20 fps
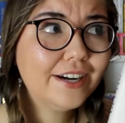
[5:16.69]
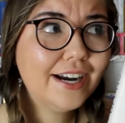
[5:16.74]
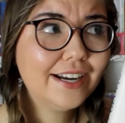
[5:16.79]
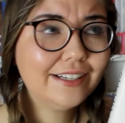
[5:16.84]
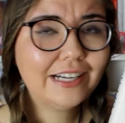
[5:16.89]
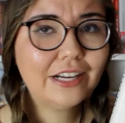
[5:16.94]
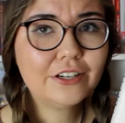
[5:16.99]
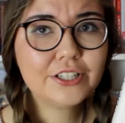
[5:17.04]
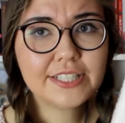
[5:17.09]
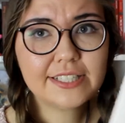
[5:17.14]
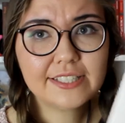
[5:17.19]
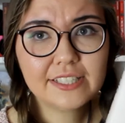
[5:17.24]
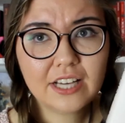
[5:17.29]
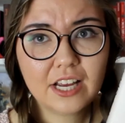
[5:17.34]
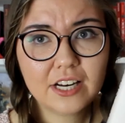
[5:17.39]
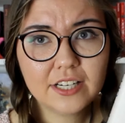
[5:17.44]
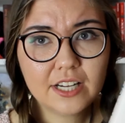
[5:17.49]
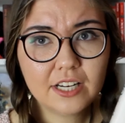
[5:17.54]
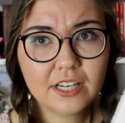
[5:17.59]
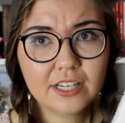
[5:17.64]
and now she's
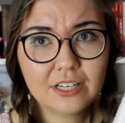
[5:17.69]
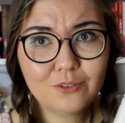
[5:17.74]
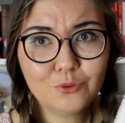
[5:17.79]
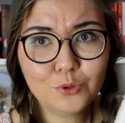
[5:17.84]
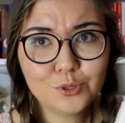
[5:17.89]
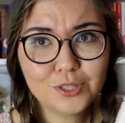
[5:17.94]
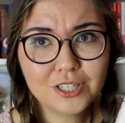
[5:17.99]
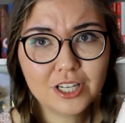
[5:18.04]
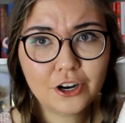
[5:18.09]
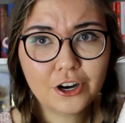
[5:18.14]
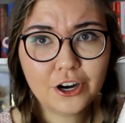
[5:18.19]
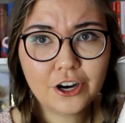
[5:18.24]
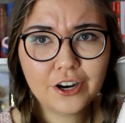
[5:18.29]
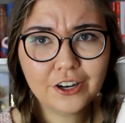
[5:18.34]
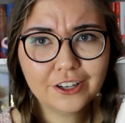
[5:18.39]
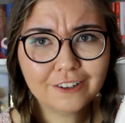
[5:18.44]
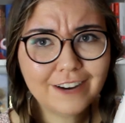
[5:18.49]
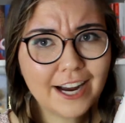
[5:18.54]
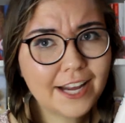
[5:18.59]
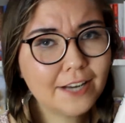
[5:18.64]
gonna lose
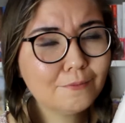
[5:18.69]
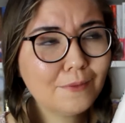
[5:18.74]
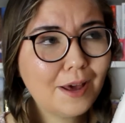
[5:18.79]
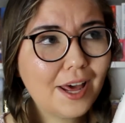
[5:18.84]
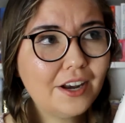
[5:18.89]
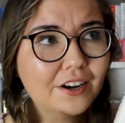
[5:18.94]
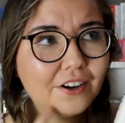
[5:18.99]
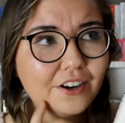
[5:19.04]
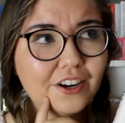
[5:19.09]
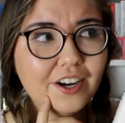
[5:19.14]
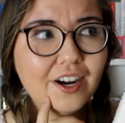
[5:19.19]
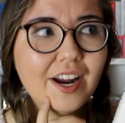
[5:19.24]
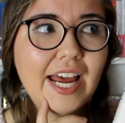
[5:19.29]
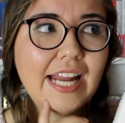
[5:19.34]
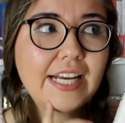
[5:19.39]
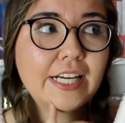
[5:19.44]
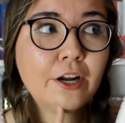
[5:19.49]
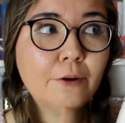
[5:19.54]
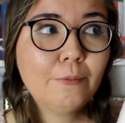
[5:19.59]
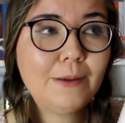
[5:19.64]
her grandmother
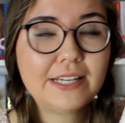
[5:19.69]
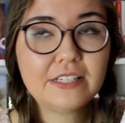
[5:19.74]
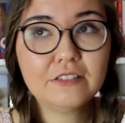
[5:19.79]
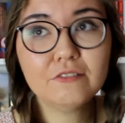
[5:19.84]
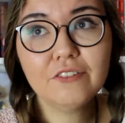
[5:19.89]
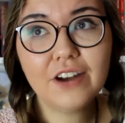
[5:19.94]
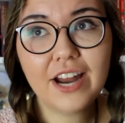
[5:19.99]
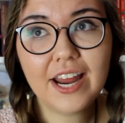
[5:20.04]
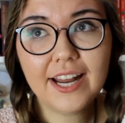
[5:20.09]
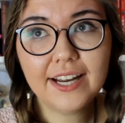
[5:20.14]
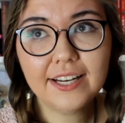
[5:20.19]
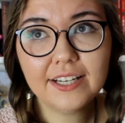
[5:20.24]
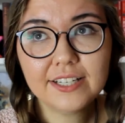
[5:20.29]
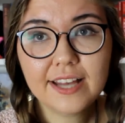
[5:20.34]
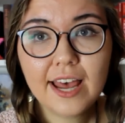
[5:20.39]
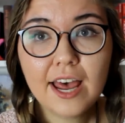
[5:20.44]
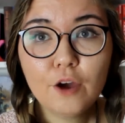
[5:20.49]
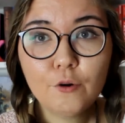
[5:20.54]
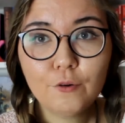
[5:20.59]
and her best friend